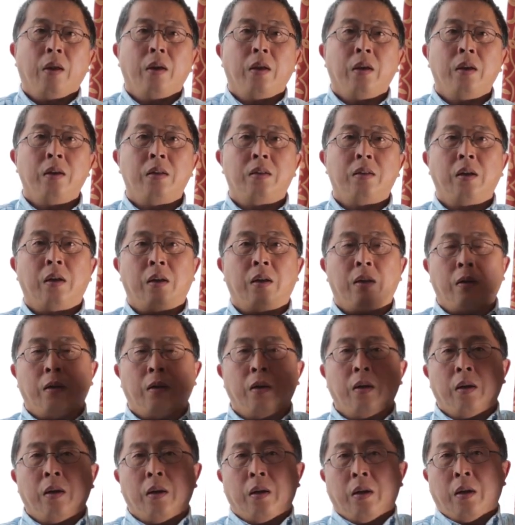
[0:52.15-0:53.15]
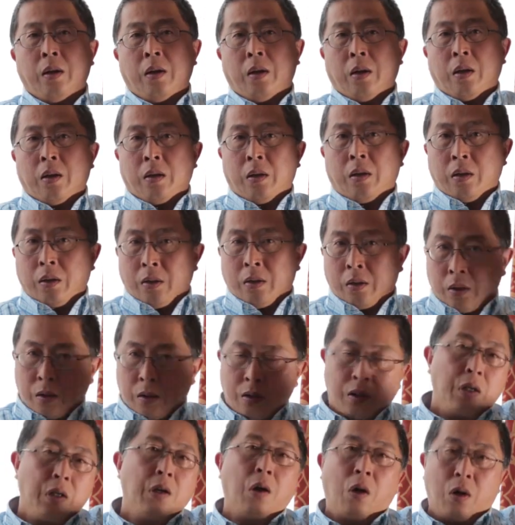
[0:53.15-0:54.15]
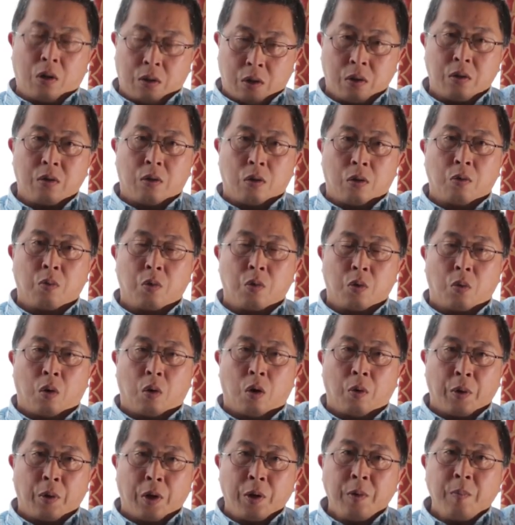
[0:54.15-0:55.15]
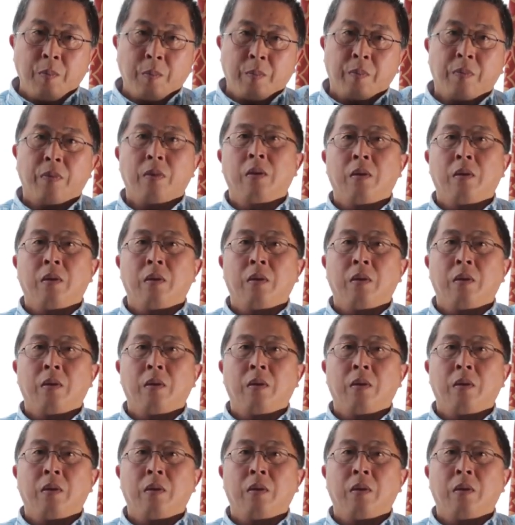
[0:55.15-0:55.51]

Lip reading: is that this thing causes global warming,